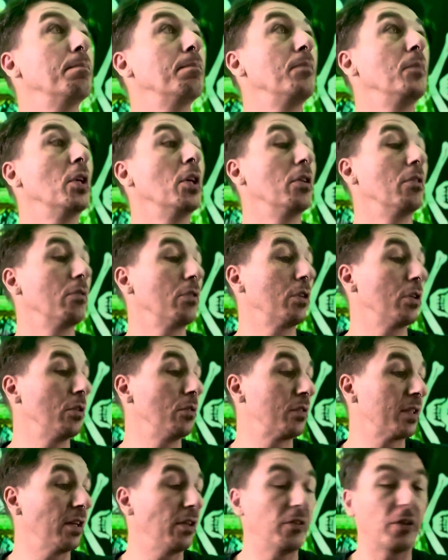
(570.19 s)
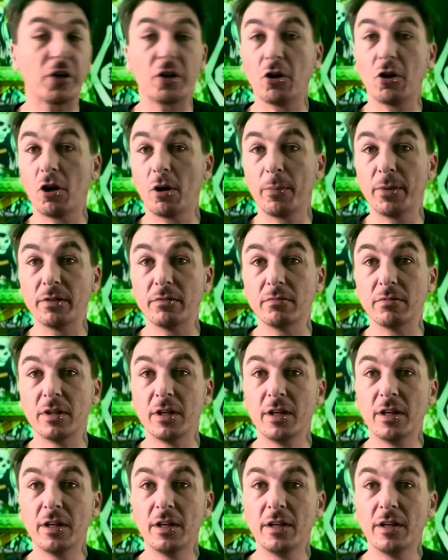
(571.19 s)
you know, go tell the Carbon
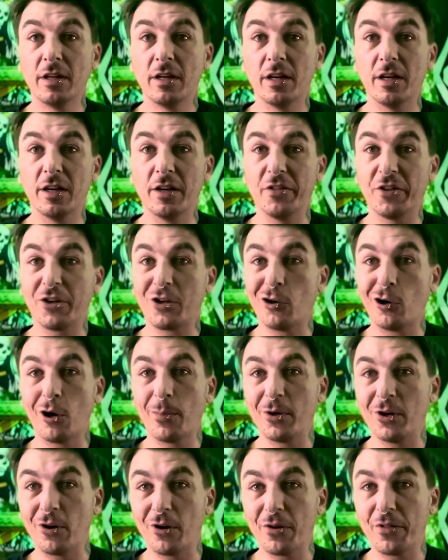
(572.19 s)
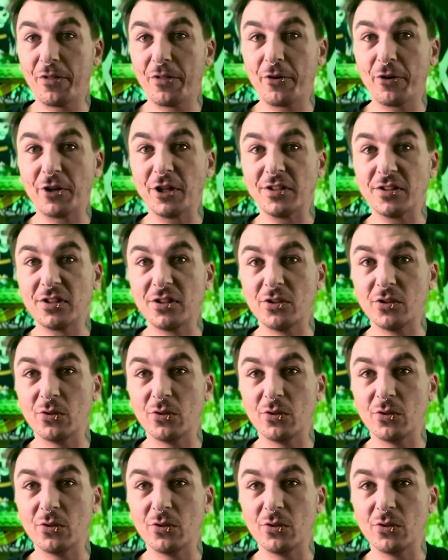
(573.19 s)
R32,